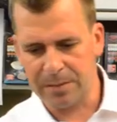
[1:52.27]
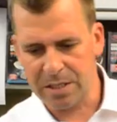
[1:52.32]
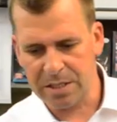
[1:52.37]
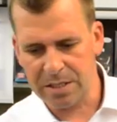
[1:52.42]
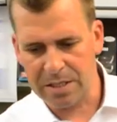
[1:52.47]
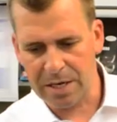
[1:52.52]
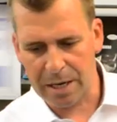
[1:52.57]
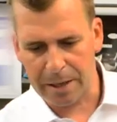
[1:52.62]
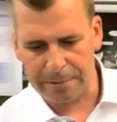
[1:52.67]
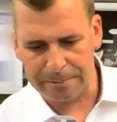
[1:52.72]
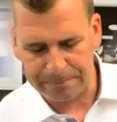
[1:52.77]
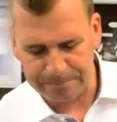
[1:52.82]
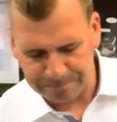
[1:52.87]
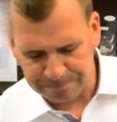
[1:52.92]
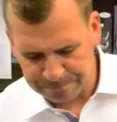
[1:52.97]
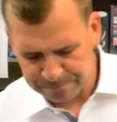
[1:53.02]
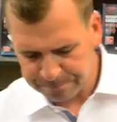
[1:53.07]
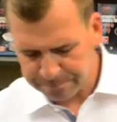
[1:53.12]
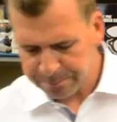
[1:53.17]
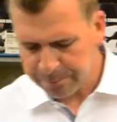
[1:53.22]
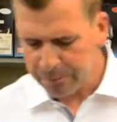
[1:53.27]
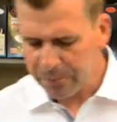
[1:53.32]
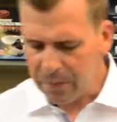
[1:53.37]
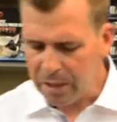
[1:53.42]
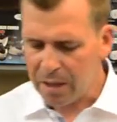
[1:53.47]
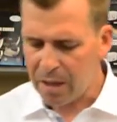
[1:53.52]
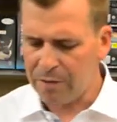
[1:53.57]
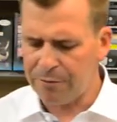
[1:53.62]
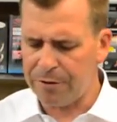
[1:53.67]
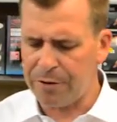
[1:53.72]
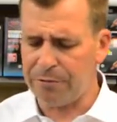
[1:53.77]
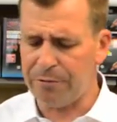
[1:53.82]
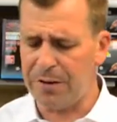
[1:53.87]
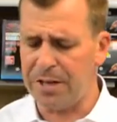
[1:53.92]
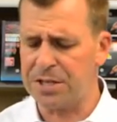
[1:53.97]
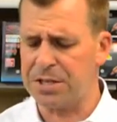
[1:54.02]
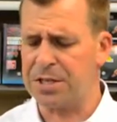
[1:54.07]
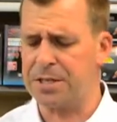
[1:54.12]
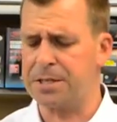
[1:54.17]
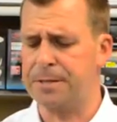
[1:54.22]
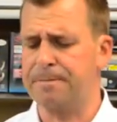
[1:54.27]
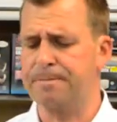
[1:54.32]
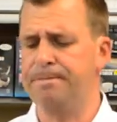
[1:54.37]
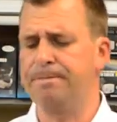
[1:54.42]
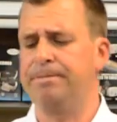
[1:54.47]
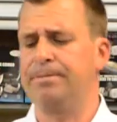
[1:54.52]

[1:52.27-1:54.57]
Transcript: So, a few features.